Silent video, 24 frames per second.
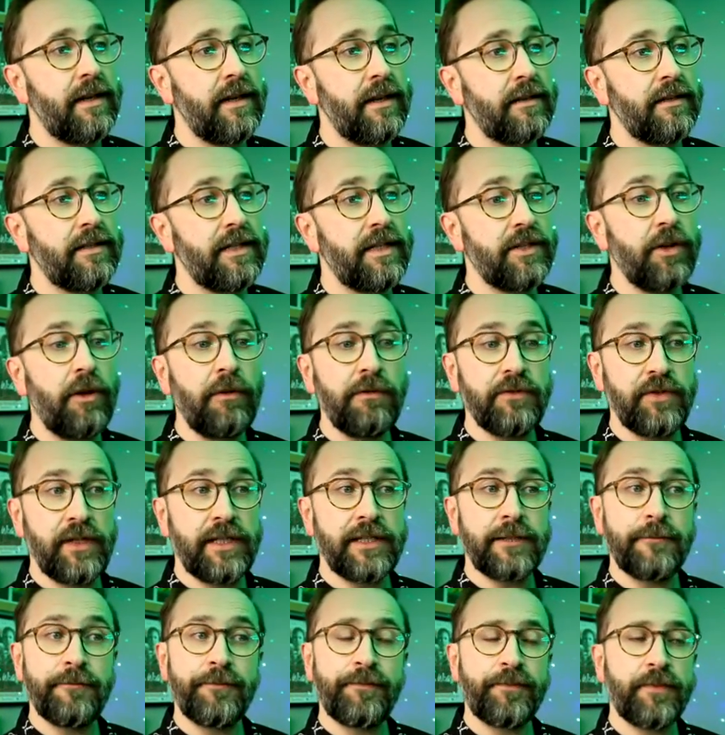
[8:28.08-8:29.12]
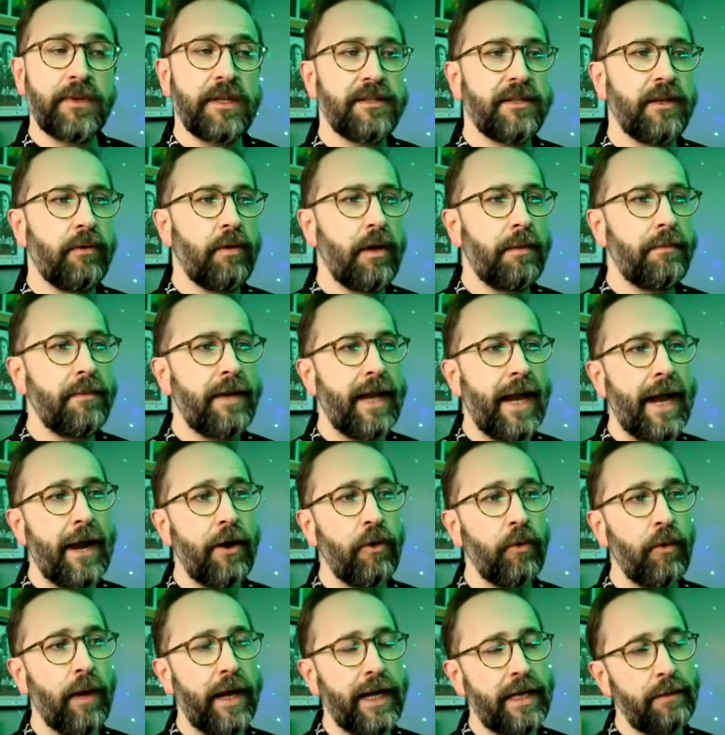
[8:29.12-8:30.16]
dissolves it. So I'm
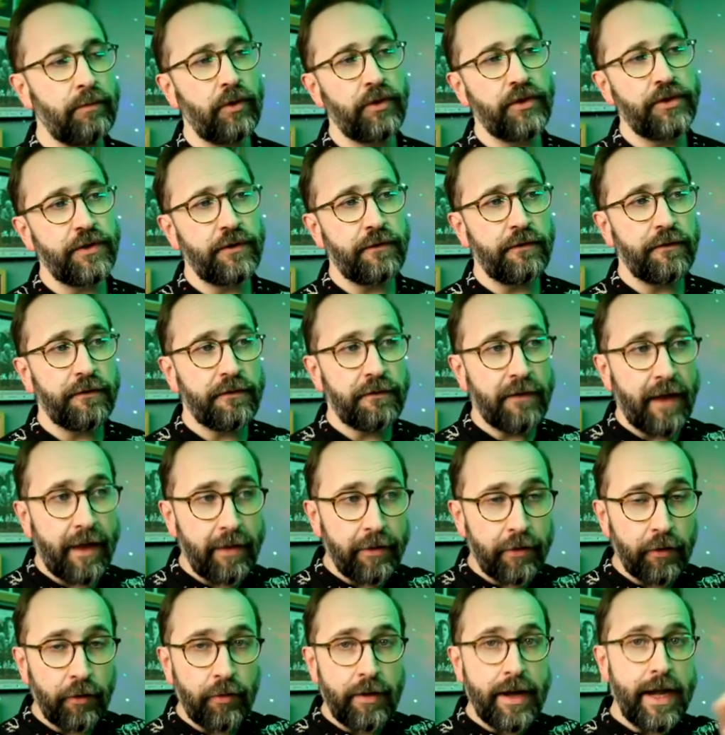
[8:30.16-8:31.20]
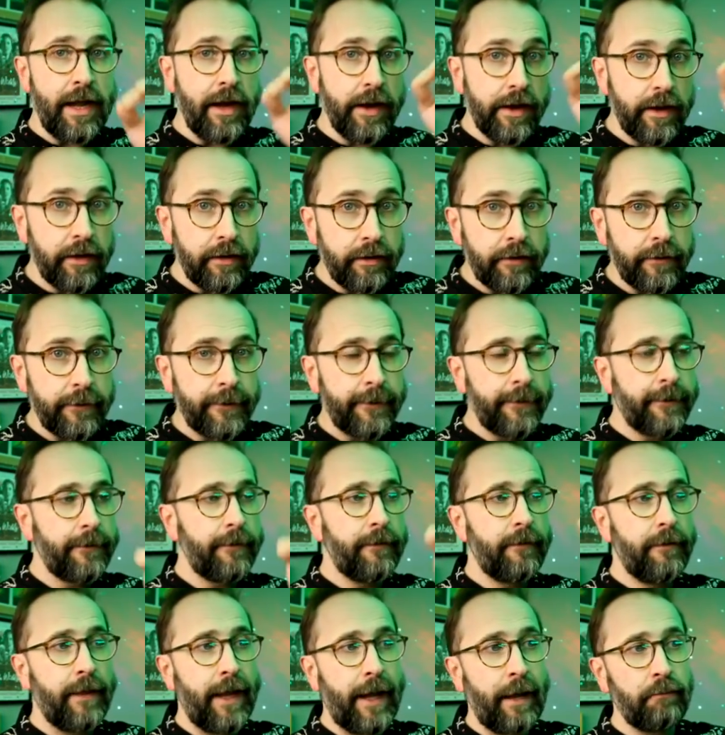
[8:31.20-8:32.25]
now able to feather in
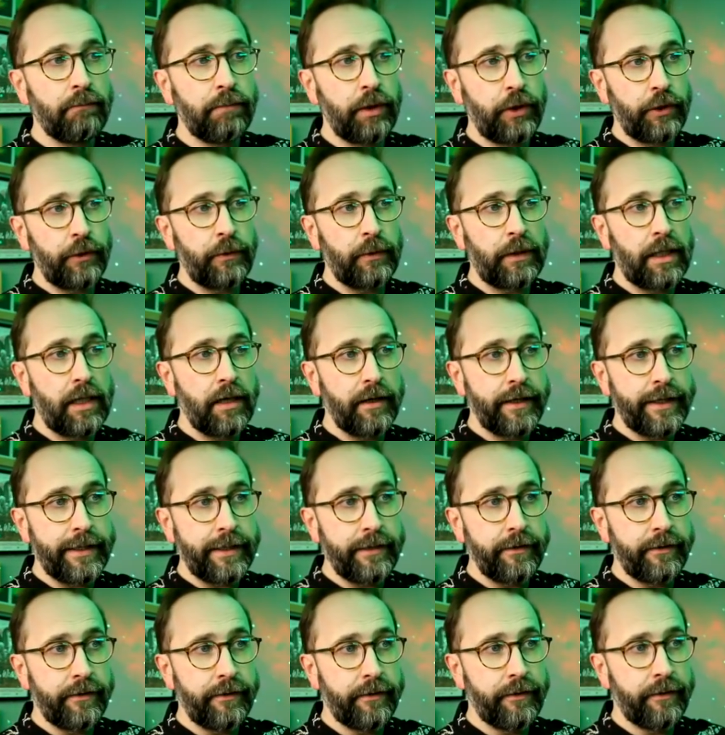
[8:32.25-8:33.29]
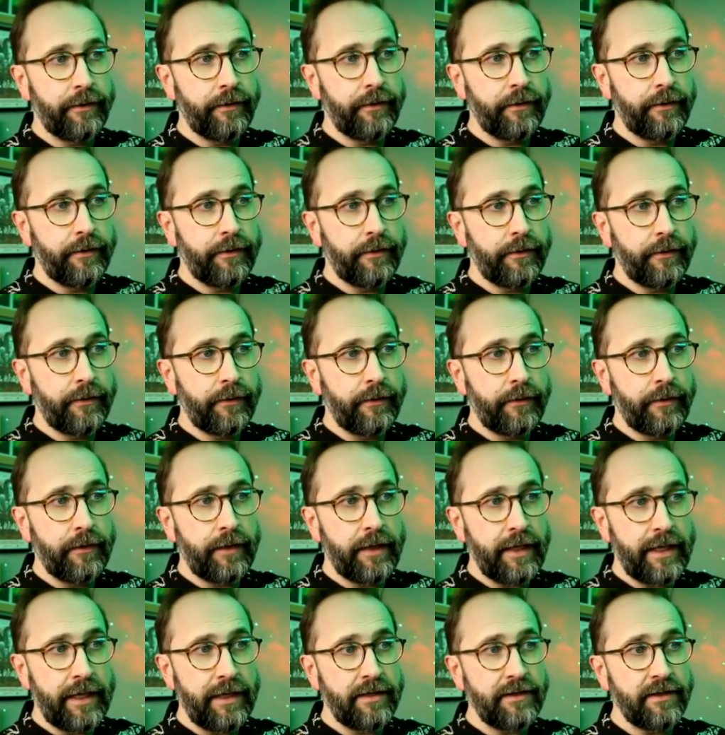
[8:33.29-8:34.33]
that blue line
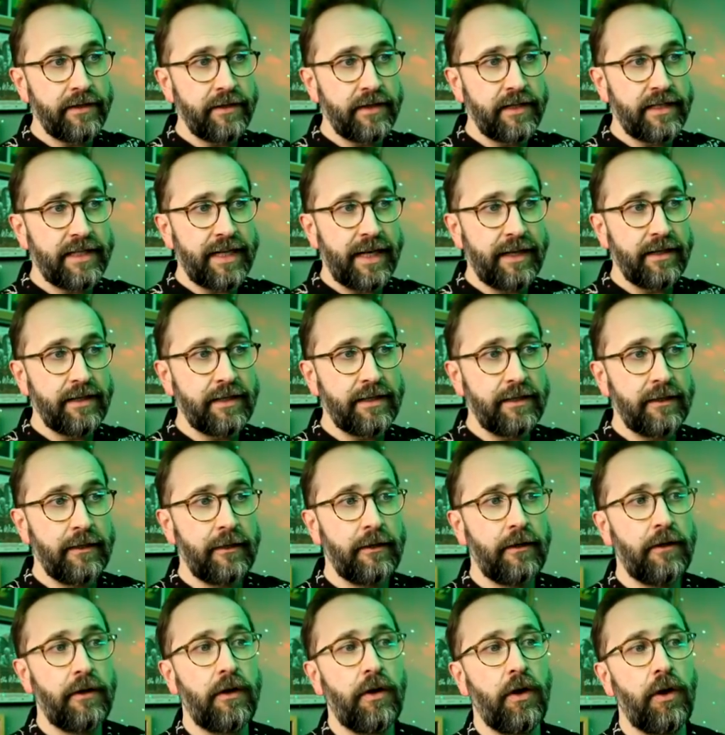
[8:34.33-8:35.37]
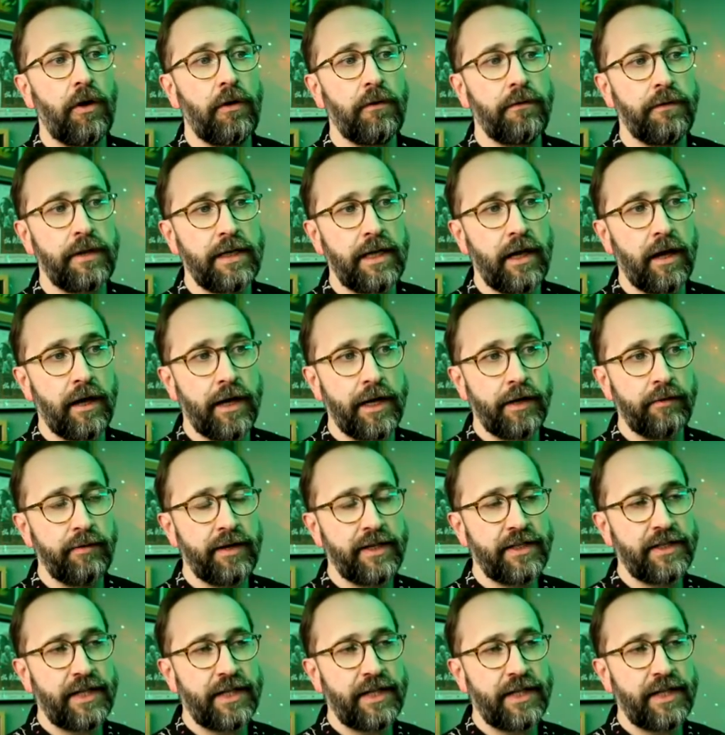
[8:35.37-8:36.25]
into the centre of the iris